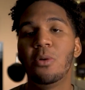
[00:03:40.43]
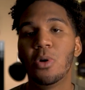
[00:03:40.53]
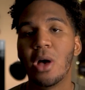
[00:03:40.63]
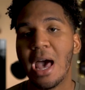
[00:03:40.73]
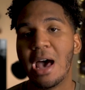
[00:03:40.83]

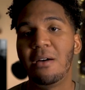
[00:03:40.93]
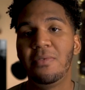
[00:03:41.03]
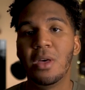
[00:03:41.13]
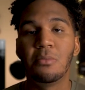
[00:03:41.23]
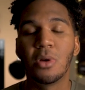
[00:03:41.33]
will
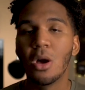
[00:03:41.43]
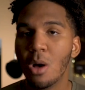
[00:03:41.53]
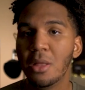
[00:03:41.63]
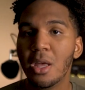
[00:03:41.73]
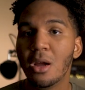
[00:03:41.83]
have them go
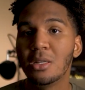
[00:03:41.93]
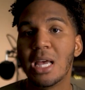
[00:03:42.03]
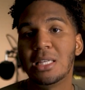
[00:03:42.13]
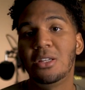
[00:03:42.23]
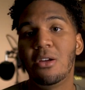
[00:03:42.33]
on there,
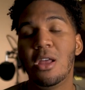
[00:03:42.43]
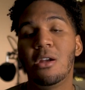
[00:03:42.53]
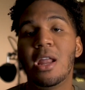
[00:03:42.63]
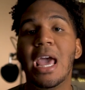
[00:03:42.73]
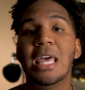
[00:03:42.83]
test their
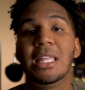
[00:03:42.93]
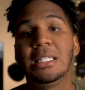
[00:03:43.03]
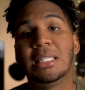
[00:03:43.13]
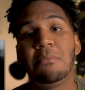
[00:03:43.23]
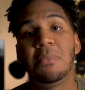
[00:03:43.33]
internet, and then
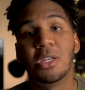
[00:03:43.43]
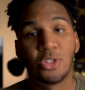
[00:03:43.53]
send me a